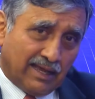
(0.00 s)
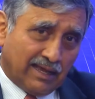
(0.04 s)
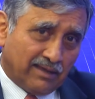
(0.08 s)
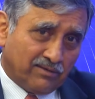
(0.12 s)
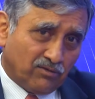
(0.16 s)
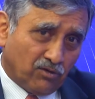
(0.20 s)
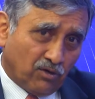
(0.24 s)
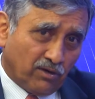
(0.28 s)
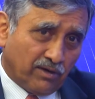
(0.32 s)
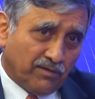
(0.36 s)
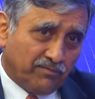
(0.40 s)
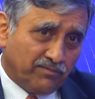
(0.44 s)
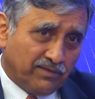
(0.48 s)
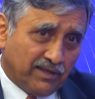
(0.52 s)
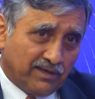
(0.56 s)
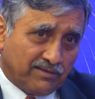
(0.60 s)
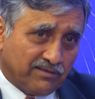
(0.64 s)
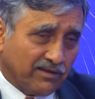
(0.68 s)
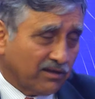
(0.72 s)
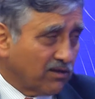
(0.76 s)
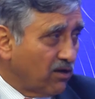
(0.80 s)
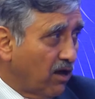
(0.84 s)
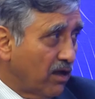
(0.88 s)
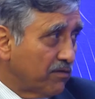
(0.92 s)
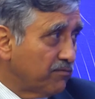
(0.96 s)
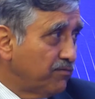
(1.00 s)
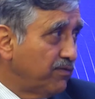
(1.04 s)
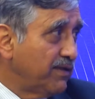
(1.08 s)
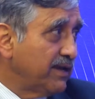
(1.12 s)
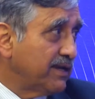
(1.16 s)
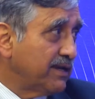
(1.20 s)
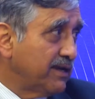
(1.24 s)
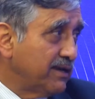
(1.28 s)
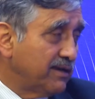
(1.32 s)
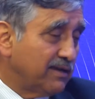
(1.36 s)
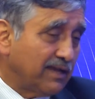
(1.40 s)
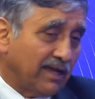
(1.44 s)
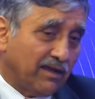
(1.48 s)
or if there is a conflict
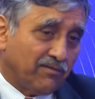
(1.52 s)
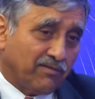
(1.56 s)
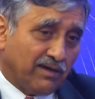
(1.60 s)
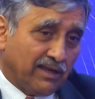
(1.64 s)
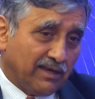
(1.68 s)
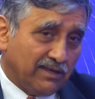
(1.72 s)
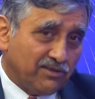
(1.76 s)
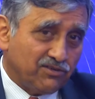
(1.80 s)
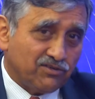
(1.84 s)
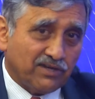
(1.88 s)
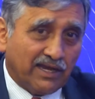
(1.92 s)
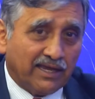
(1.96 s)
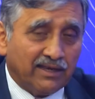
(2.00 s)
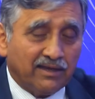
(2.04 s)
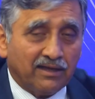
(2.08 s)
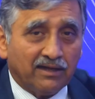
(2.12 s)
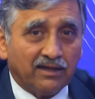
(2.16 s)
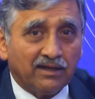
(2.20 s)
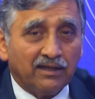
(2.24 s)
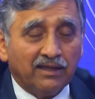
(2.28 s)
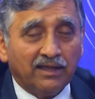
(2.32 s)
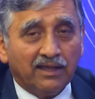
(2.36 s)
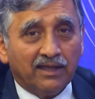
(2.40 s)
in Taiwan and China